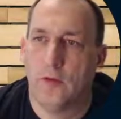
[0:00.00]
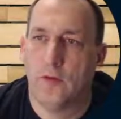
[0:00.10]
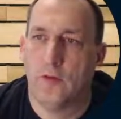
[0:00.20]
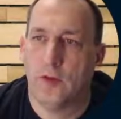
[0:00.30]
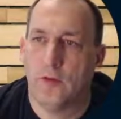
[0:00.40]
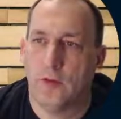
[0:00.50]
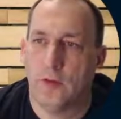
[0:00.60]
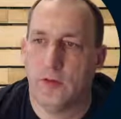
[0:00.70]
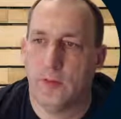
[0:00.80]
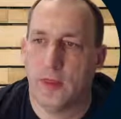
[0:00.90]
Change it
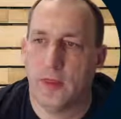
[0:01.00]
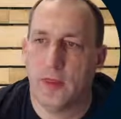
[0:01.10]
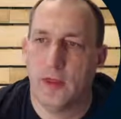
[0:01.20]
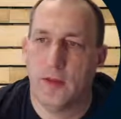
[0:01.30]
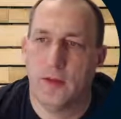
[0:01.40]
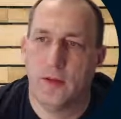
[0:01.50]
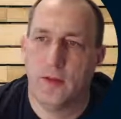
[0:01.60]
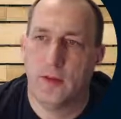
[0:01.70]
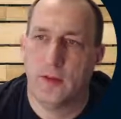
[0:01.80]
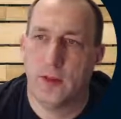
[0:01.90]
to something like that.
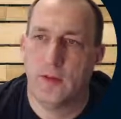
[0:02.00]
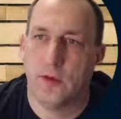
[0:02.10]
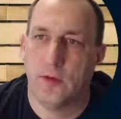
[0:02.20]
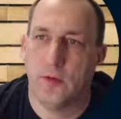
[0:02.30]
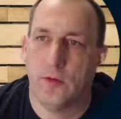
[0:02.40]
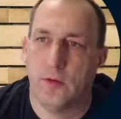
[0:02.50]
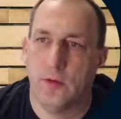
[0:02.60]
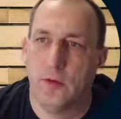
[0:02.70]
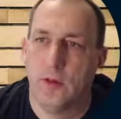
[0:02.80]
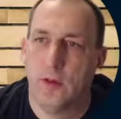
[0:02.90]
So it's kind of a
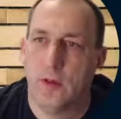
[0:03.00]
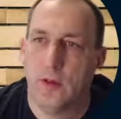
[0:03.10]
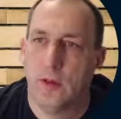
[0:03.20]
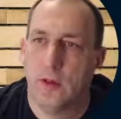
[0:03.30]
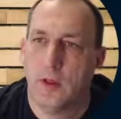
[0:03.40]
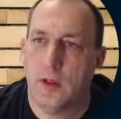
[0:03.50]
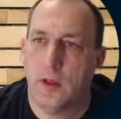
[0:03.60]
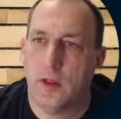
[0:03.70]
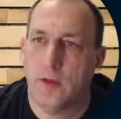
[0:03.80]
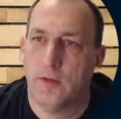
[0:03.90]
cool,
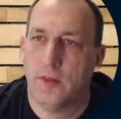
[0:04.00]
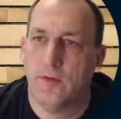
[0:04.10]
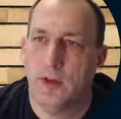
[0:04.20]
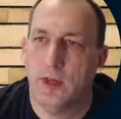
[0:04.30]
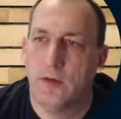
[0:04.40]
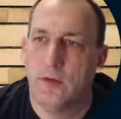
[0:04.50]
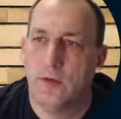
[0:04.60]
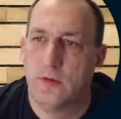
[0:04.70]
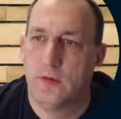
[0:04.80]
along with the video.